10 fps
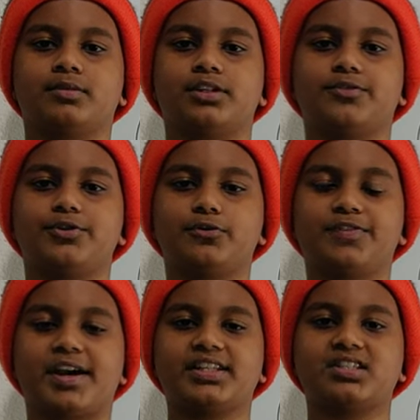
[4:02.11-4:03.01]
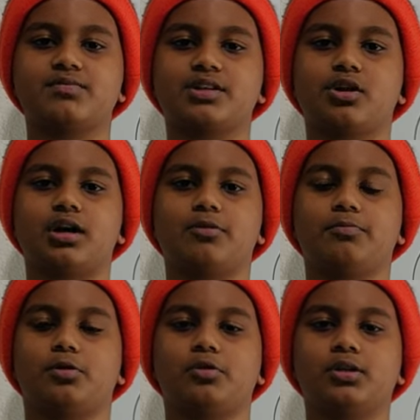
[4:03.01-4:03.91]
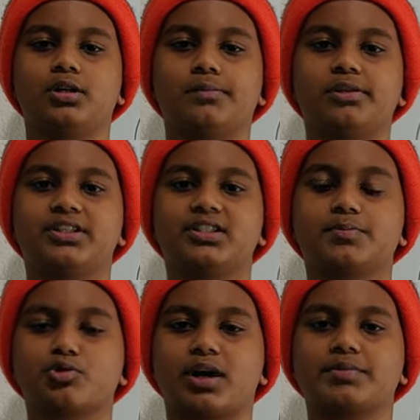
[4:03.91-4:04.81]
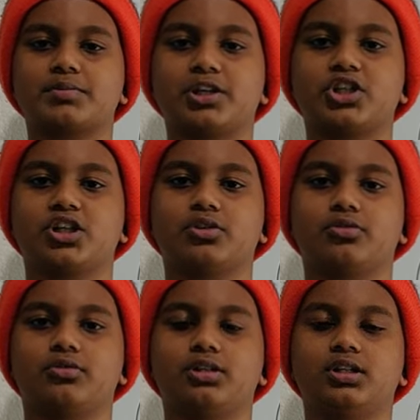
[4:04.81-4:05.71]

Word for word: If you find this video helpful, please subscribe to my channel,